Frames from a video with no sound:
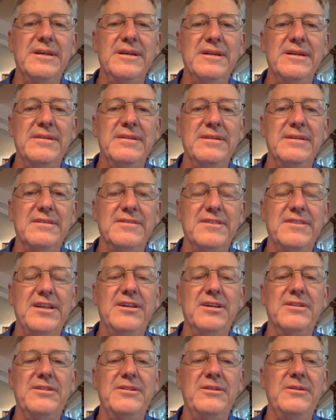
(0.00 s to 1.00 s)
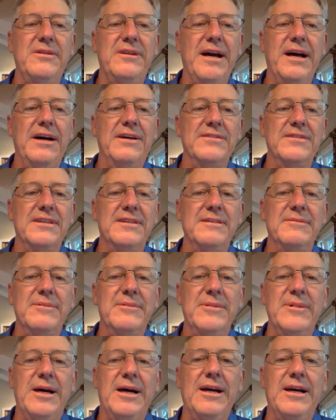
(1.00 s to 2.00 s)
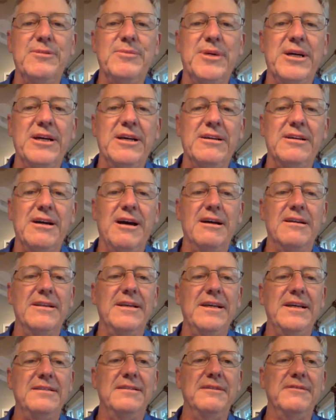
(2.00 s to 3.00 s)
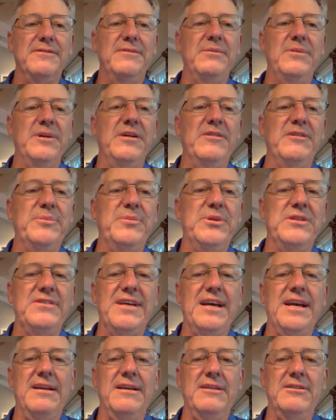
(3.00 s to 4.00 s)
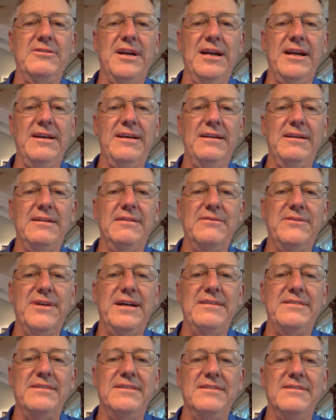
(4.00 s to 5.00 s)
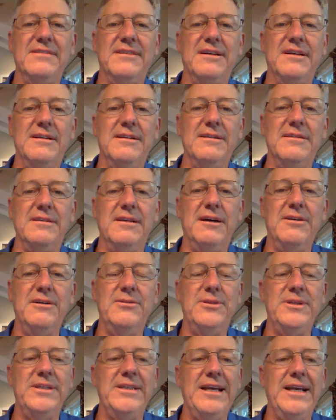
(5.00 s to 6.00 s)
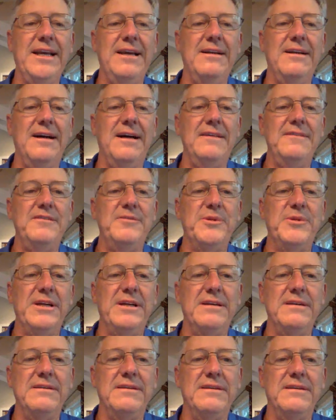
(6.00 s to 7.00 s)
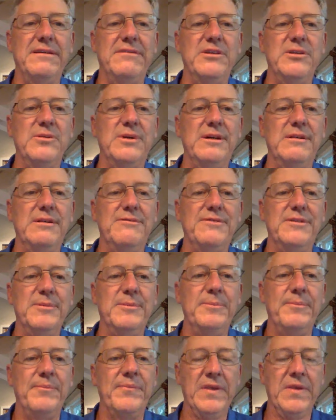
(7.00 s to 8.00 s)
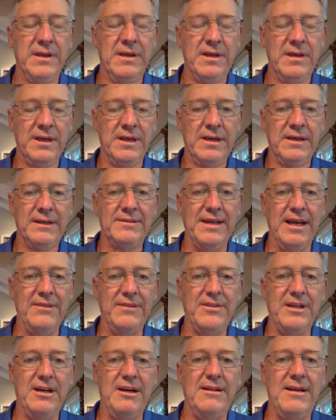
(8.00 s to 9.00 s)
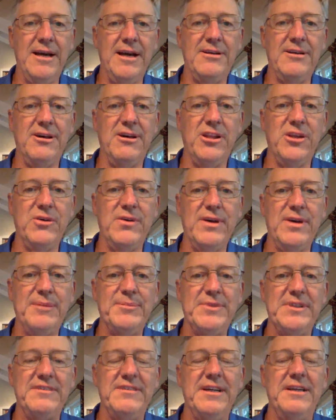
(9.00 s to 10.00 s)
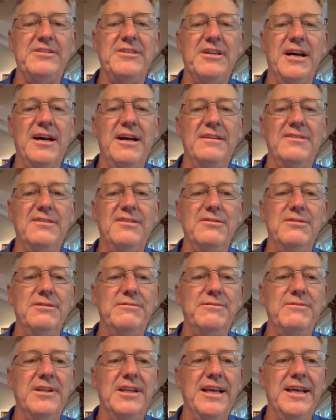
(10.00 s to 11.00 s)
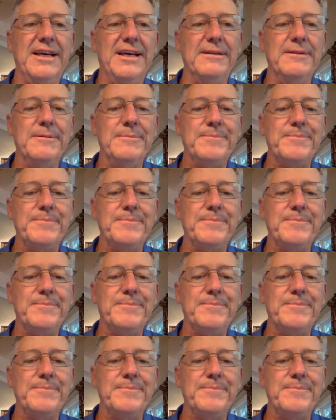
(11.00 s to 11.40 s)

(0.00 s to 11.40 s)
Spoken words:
Since the year 2000, I and my colleagues have put satellite tracking devices on 108 ospreys, everywhere from South Carolina all the way up to St. John's in Newfoundland.